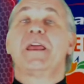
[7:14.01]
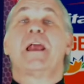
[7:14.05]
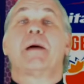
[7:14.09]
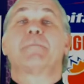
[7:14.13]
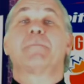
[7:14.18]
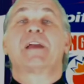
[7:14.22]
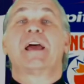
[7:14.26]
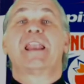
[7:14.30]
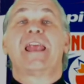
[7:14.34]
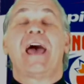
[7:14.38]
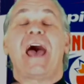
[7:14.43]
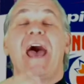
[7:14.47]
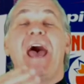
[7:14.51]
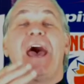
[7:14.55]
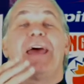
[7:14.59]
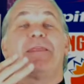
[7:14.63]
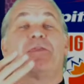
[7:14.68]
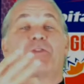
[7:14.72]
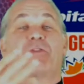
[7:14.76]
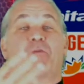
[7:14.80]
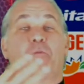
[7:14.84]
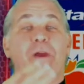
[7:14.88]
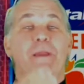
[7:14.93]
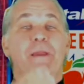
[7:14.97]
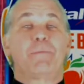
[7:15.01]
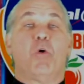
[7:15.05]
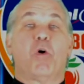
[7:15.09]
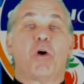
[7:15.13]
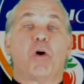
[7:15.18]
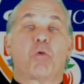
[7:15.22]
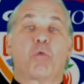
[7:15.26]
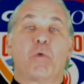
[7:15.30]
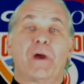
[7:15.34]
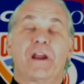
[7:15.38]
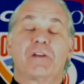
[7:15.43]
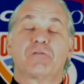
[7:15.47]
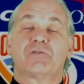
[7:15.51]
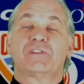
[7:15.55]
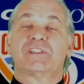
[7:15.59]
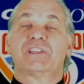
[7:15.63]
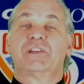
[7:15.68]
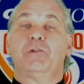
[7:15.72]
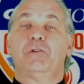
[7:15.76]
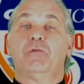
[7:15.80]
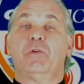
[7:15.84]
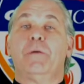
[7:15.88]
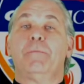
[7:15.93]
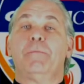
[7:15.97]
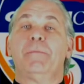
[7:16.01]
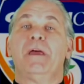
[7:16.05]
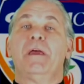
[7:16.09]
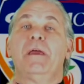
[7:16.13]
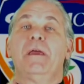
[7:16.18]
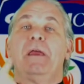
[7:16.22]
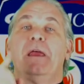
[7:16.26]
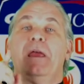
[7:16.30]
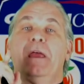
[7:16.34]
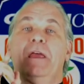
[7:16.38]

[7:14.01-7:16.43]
And I'm going to add 3 more winners to them,